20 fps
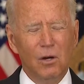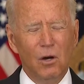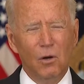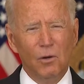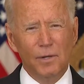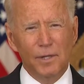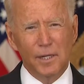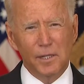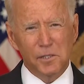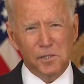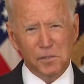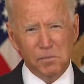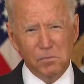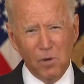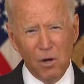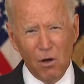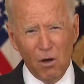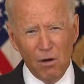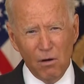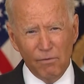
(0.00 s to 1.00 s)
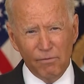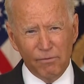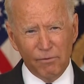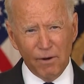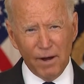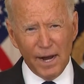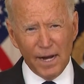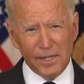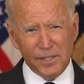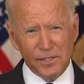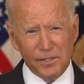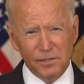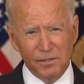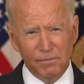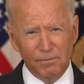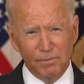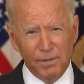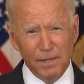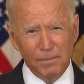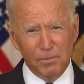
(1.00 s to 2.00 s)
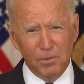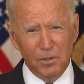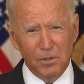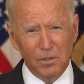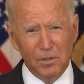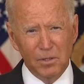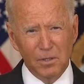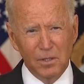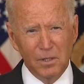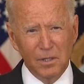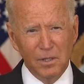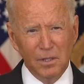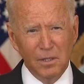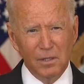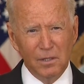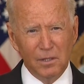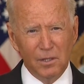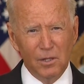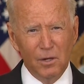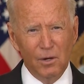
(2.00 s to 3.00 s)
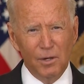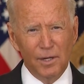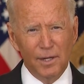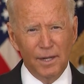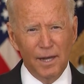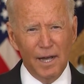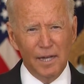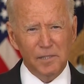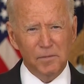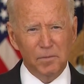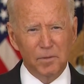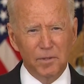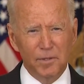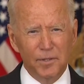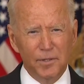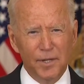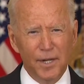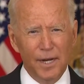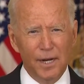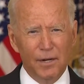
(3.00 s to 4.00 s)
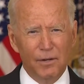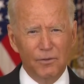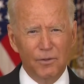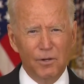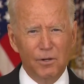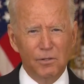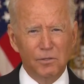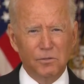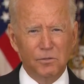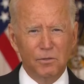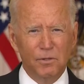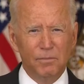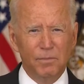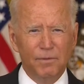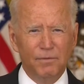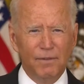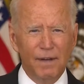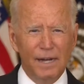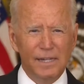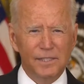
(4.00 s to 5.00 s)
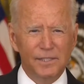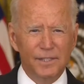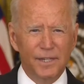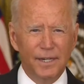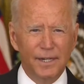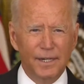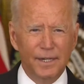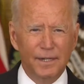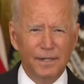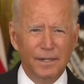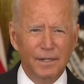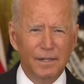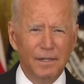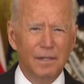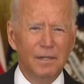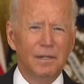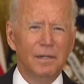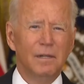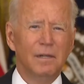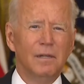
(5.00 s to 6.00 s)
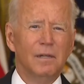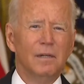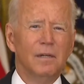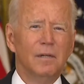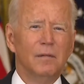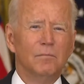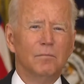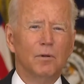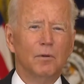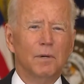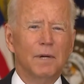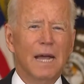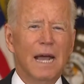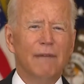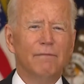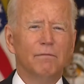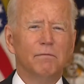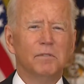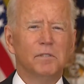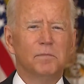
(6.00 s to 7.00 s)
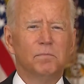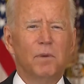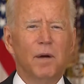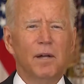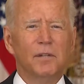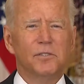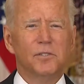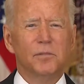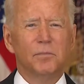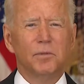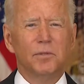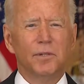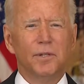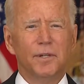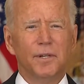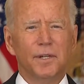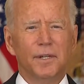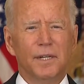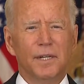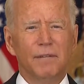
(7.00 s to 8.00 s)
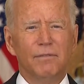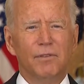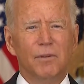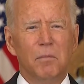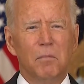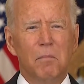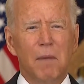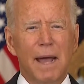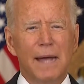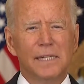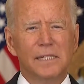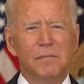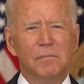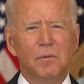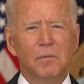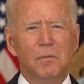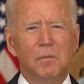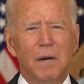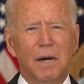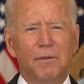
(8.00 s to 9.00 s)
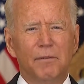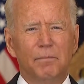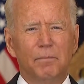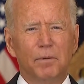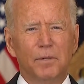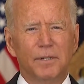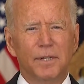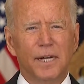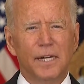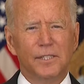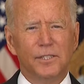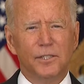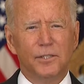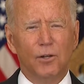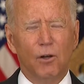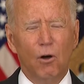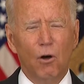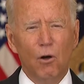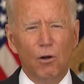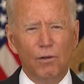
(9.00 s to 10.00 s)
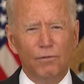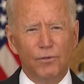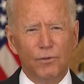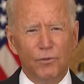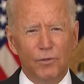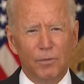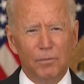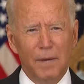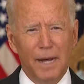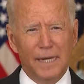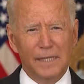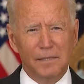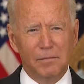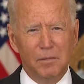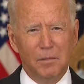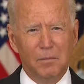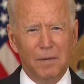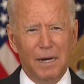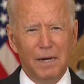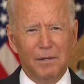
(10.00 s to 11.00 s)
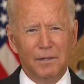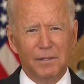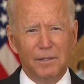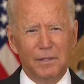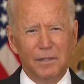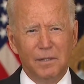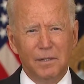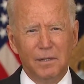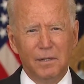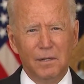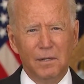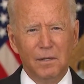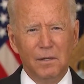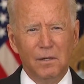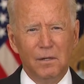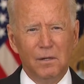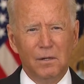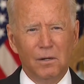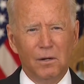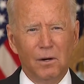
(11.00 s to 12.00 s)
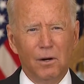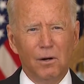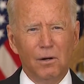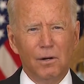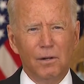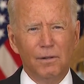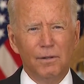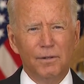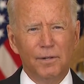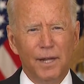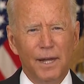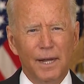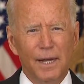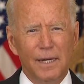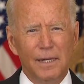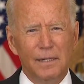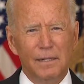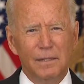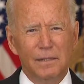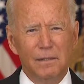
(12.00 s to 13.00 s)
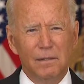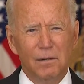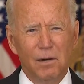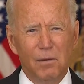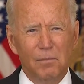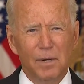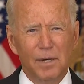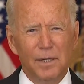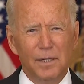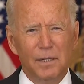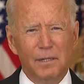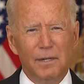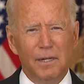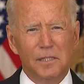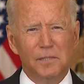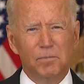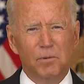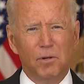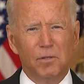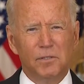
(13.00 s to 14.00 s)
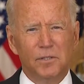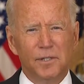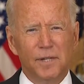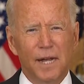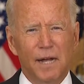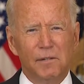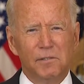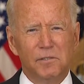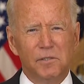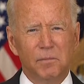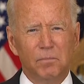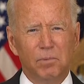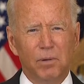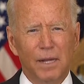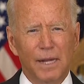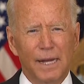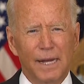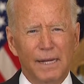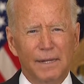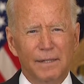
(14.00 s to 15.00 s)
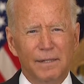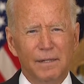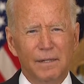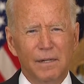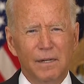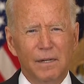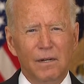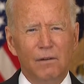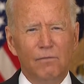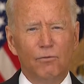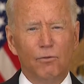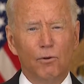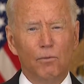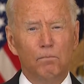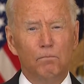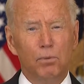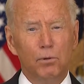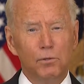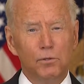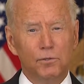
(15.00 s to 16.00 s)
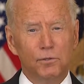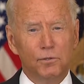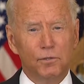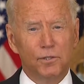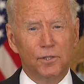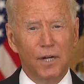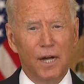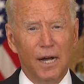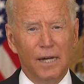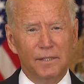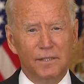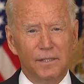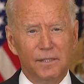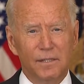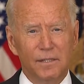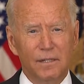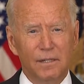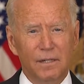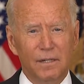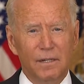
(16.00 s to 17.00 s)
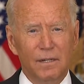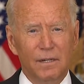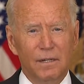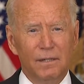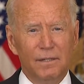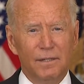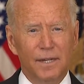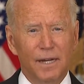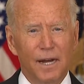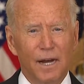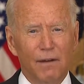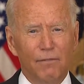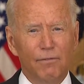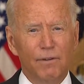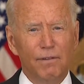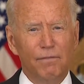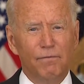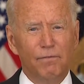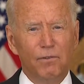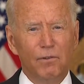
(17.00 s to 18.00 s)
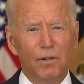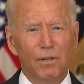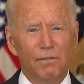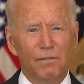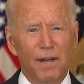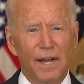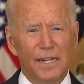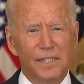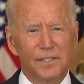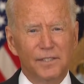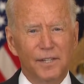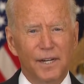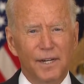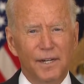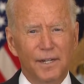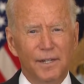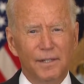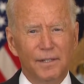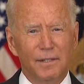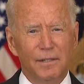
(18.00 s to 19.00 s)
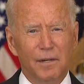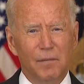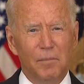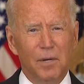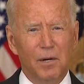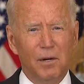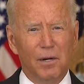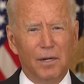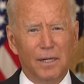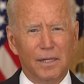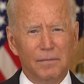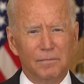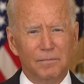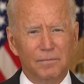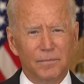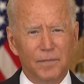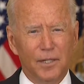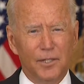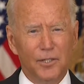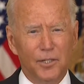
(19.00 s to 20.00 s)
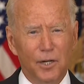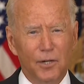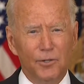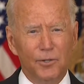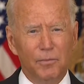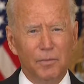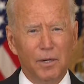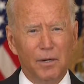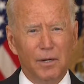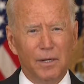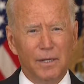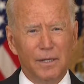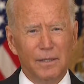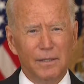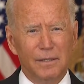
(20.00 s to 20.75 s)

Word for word: Only a small fraction of people going to the hospital today are those who have been vaccinated. But we have a responsibility to give the maximum amount of protection, all of you the maximum amount. Earlier today, our medical experts announced a plan for booster shots to every fully vaccinated American, adult American.